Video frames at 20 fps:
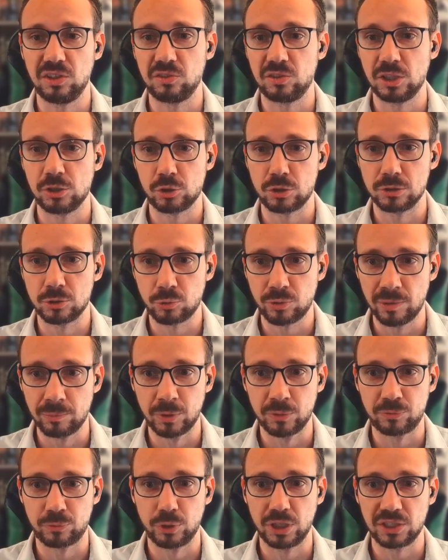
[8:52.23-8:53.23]
essential
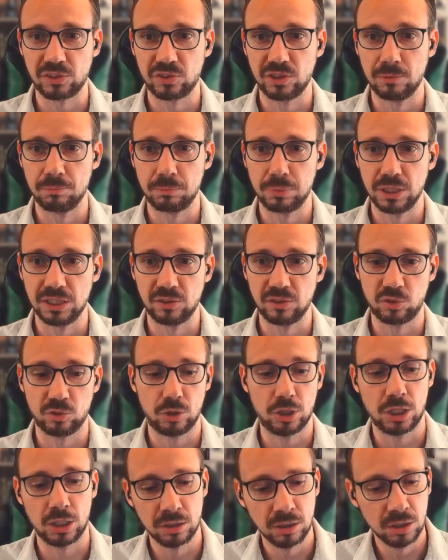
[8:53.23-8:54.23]
tremor, for example, and so
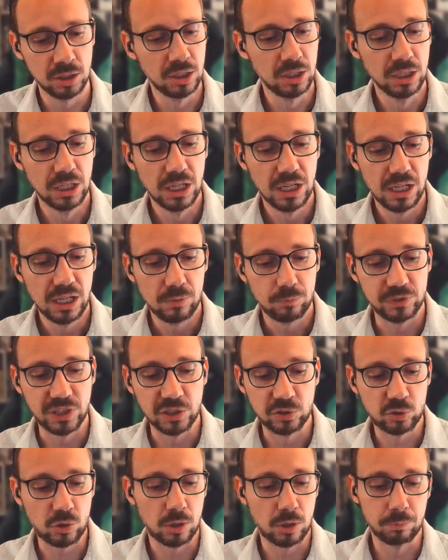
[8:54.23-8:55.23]
on.
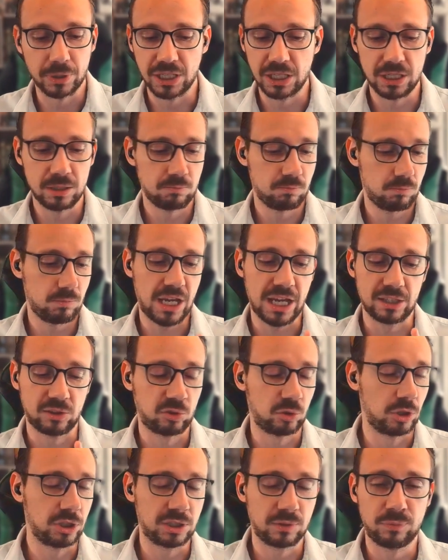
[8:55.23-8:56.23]
This company had
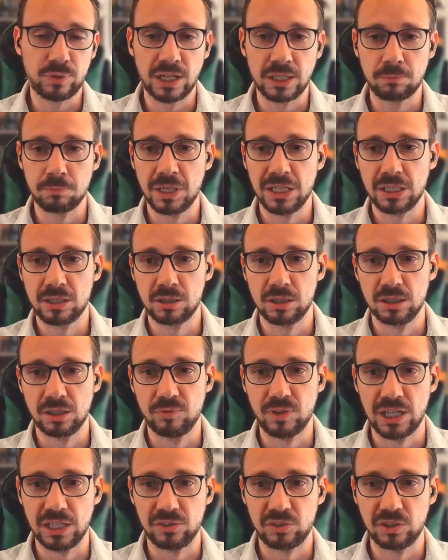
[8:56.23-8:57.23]
certified medical
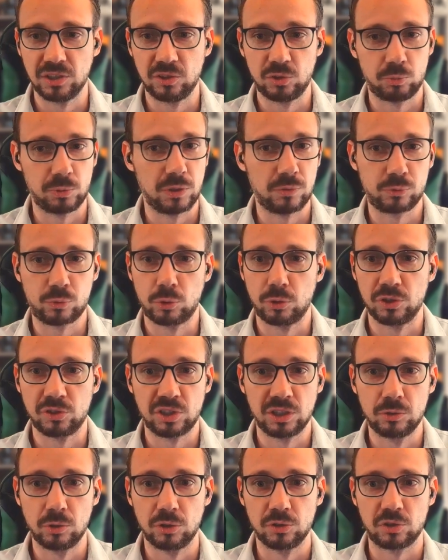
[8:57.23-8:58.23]
devices. We, of course,
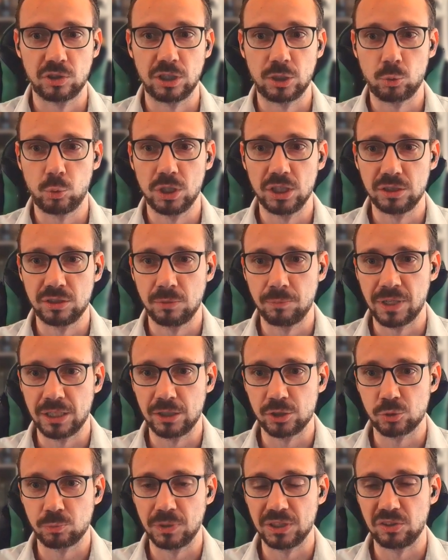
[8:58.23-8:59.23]
had also a quality
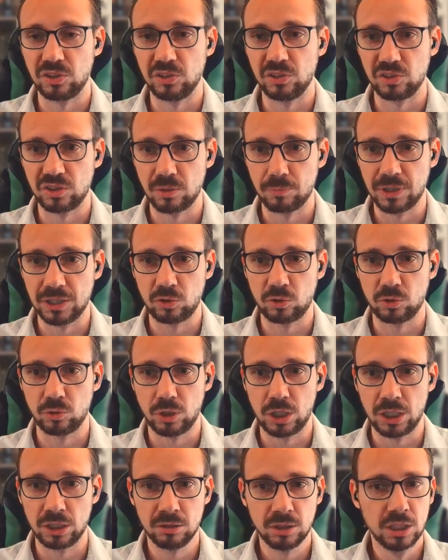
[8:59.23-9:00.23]
management system and so
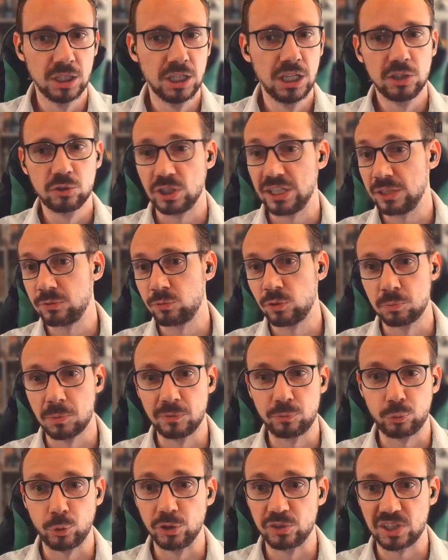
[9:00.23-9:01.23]
on. So that was
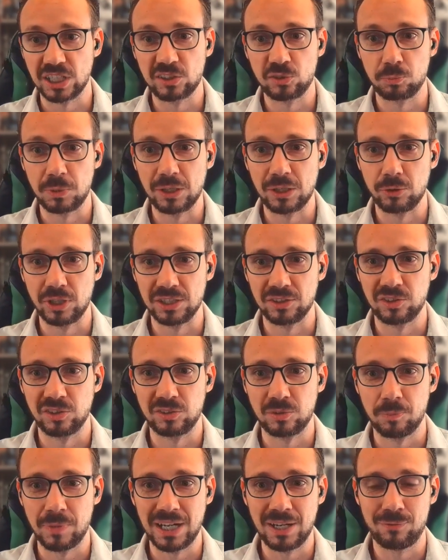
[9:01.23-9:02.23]
my first experience
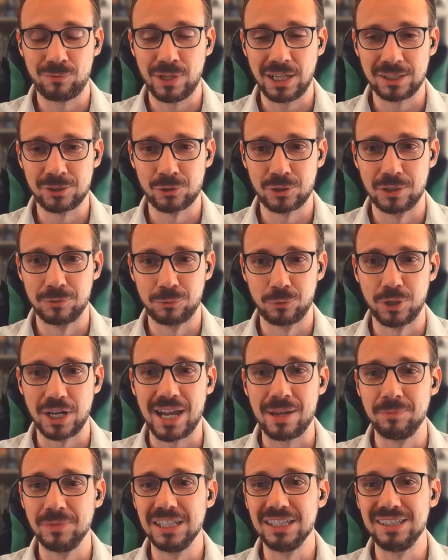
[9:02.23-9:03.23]
as a manufacturer for
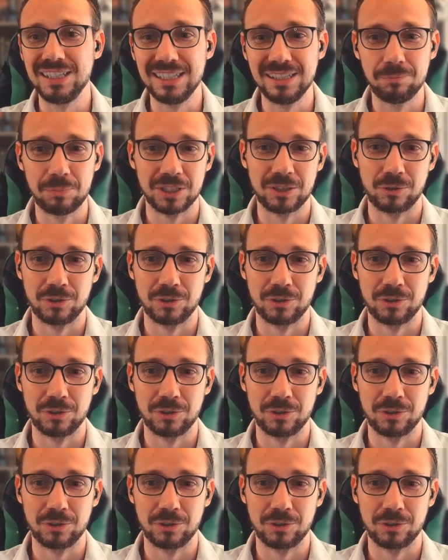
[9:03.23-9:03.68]
MDD, but